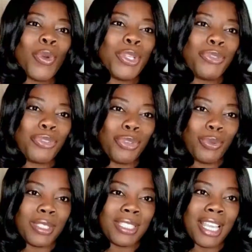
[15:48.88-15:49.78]
What did you
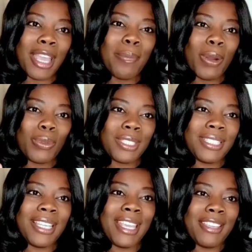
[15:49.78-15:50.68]
choose? Emma was
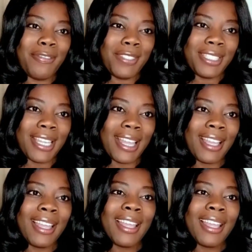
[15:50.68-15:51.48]
seeing a fita.